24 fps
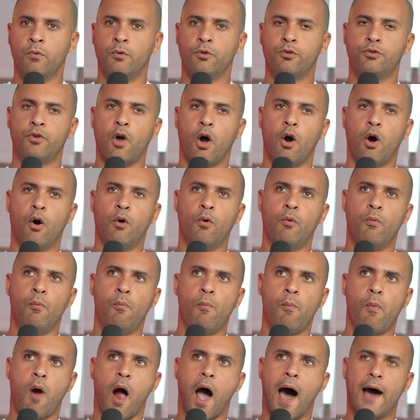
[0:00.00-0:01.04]
So
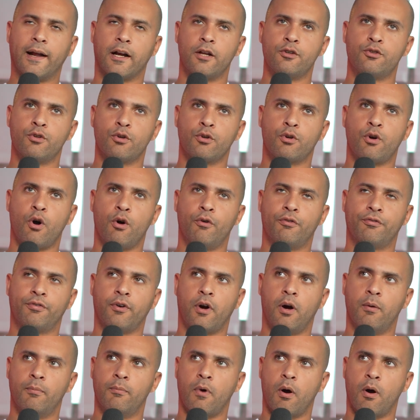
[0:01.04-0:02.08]
how did you go from